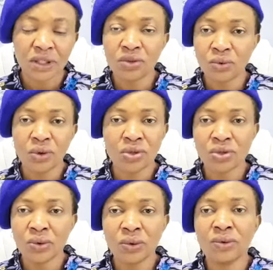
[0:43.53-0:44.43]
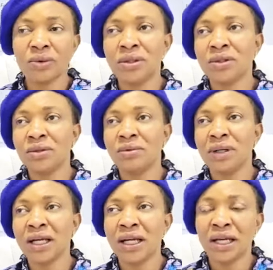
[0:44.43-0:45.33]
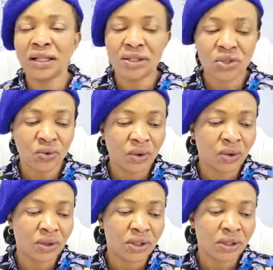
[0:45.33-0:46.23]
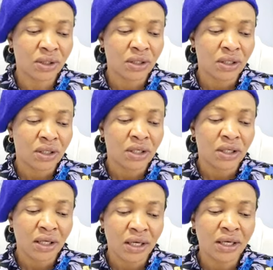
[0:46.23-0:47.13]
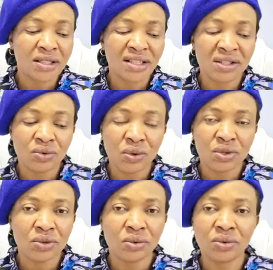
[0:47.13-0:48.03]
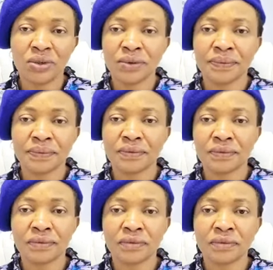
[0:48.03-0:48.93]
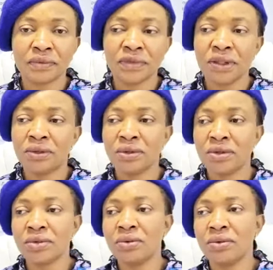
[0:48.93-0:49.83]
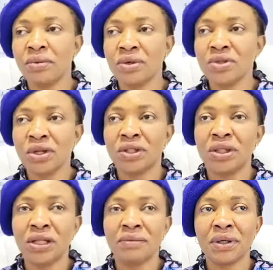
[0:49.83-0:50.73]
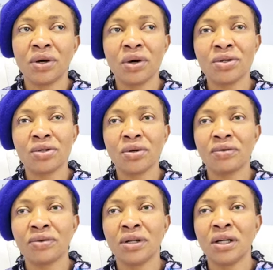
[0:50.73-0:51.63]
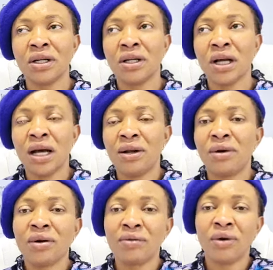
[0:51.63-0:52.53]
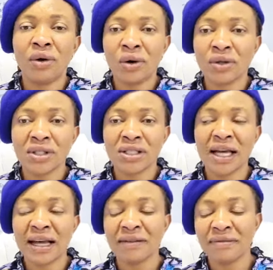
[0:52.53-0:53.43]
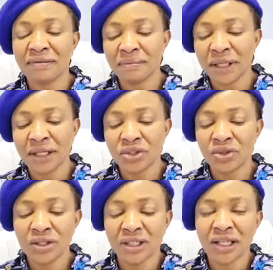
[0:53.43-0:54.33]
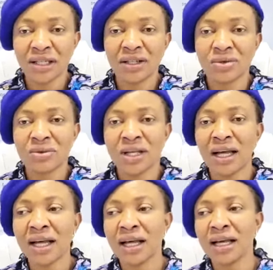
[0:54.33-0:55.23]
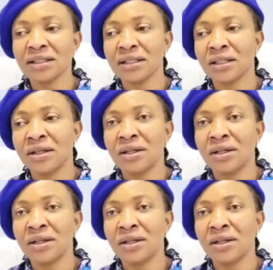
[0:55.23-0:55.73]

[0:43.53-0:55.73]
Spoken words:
It was so good. You know, when I heard this word, yes, it was good. It was good. But suddenly, because of a lot of hurts that have penetrated into that heart,